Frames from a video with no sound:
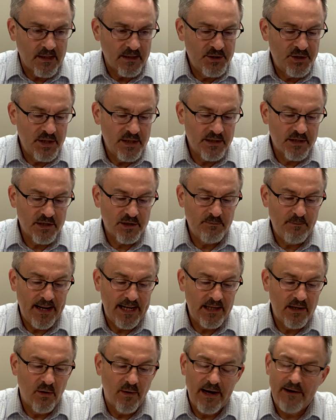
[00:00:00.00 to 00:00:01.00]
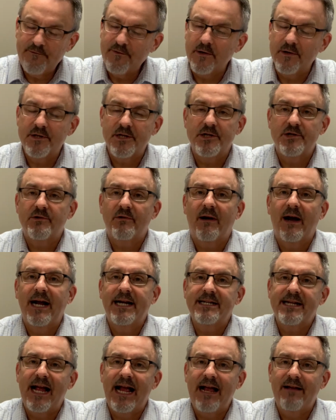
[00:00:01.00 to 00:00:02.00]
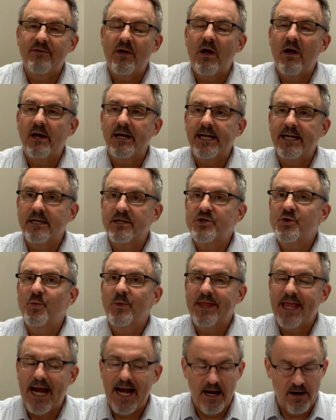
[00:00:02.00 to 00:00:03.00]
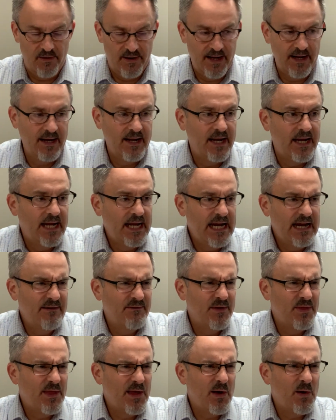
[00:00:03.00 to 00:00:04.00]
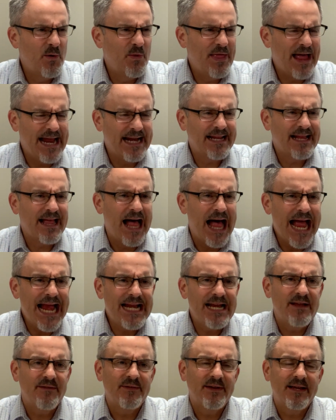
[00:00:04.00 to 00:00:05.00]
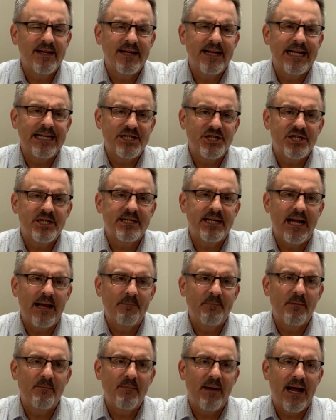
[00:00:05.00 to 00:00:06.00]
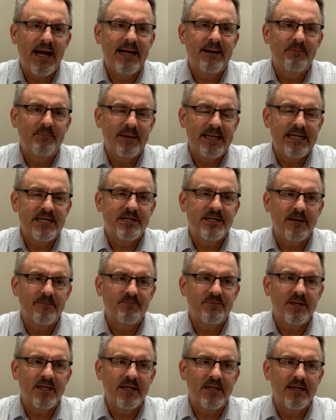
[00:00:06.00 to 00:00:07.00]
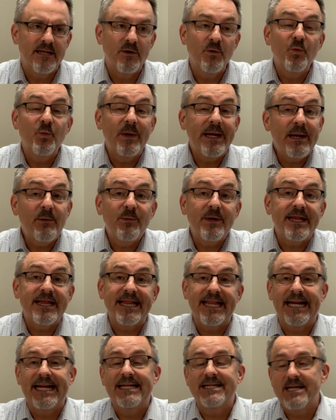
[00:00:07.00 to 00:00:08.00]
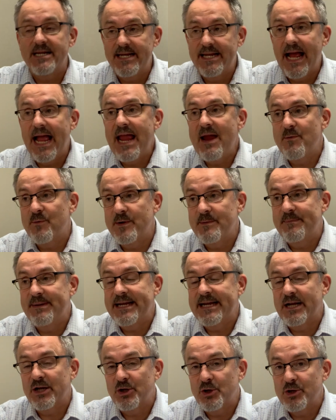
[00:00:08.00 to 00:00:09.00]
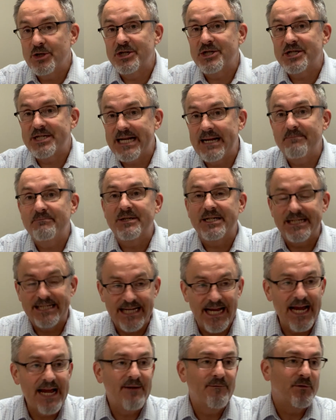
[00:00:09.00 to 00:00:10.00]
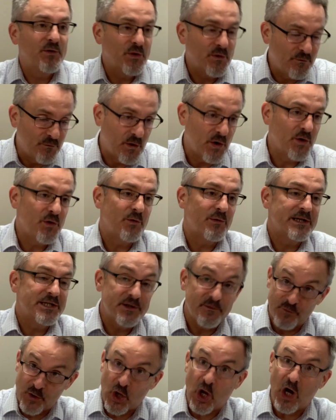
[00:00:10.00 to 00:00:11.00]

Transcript: Jesus made no effort to try to have audience with Herod, even though that kind of a step might be something that we would think today would be a good step to take for the furtherance of the